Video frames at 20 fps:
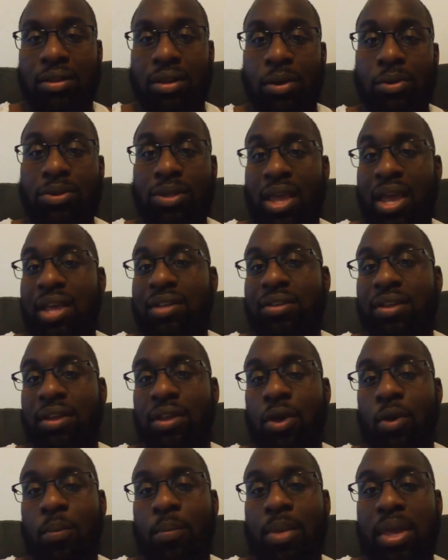those guys can
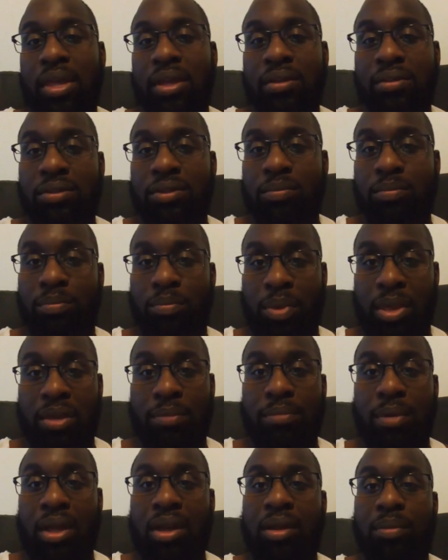go make big
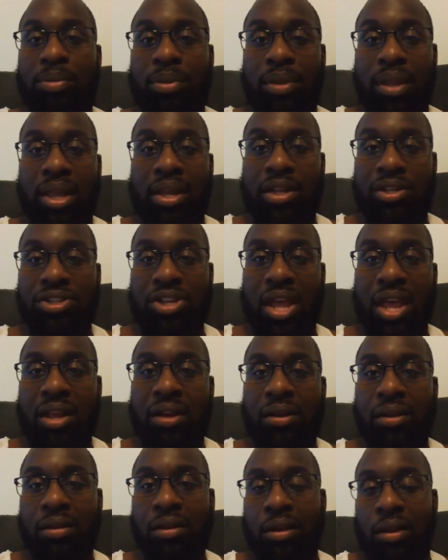money playing in
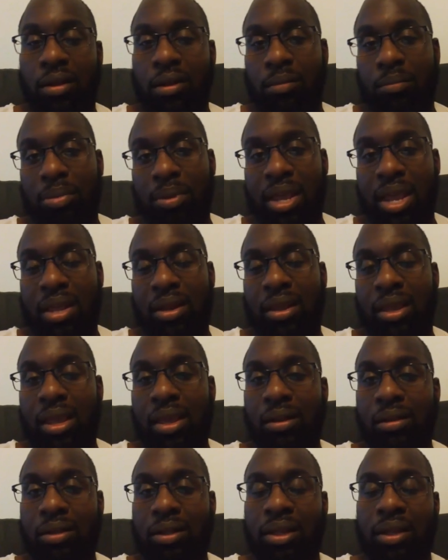China, playing in
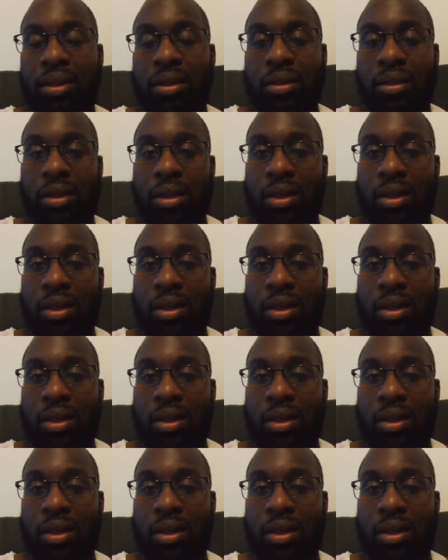Italy.